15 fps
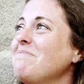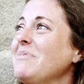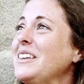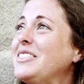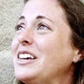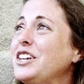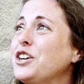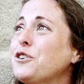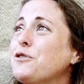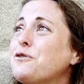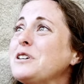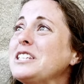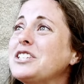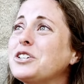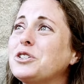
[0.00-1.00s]
that your
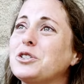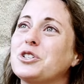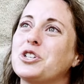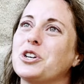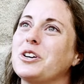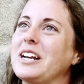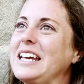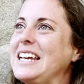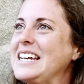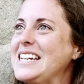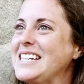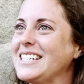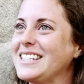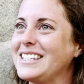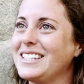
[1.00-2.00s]
physical journey
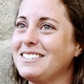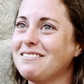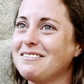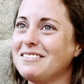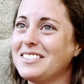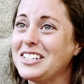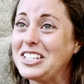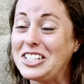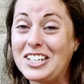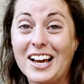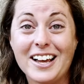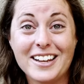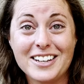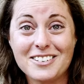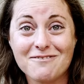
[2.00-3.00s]
is
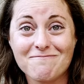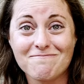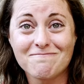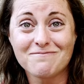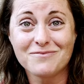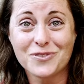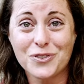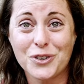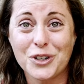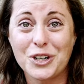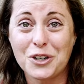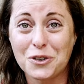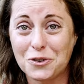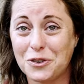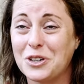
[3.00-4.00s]
done for
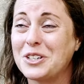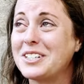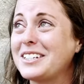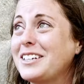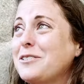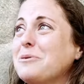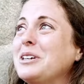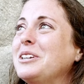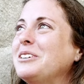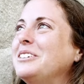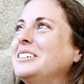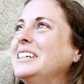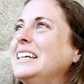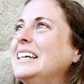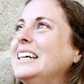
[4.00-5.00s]
your first
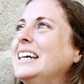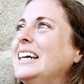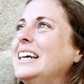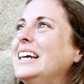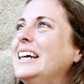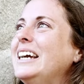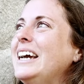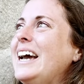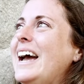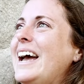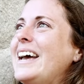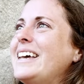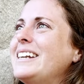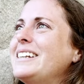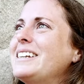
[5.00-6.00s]
Camino.
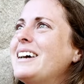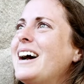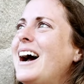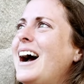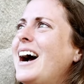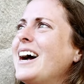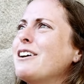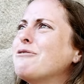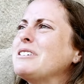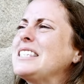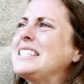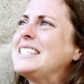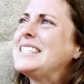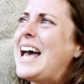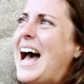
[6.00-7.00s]
And I was
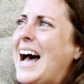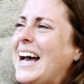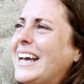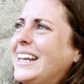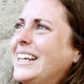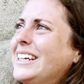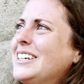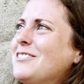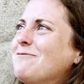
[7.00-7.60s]
sad,